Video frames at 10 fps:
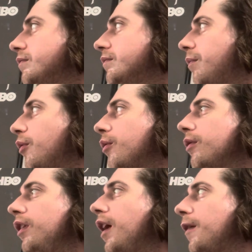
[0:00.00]

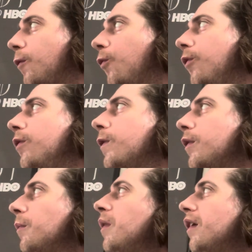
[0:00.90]
borderline
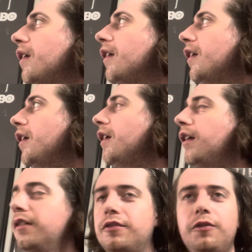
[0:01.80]
warm
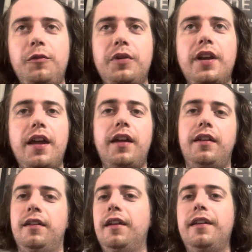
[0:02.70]
October day.
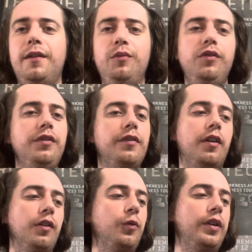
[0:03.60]
I can't believe
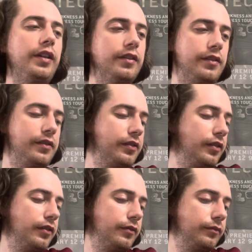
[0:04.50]
Halloween is,
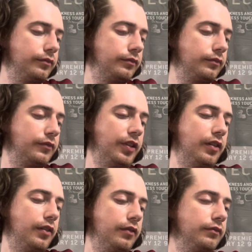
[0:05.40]
you
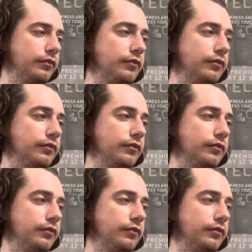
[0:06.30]
know,